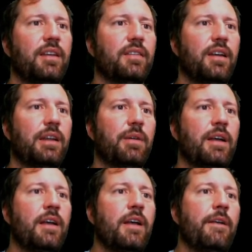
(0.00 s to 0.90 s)
So
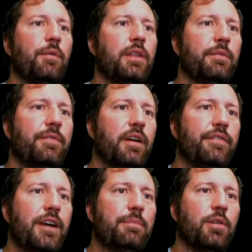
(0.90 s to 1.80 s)
anyway, with a
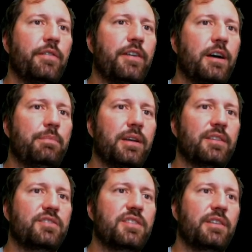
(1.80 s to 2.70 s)
verified profile pic
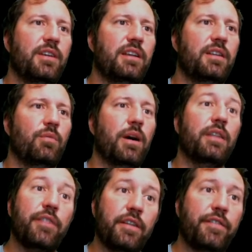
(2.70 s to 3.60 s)
is generated while
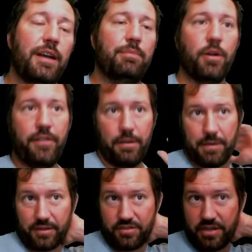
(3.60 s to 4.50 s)
the verified profile
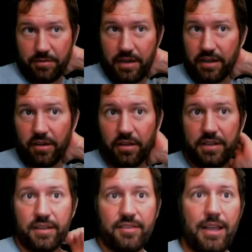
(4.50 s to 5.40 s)
pic is generating all
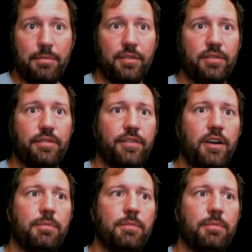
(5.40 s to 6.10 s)
the excitement so far,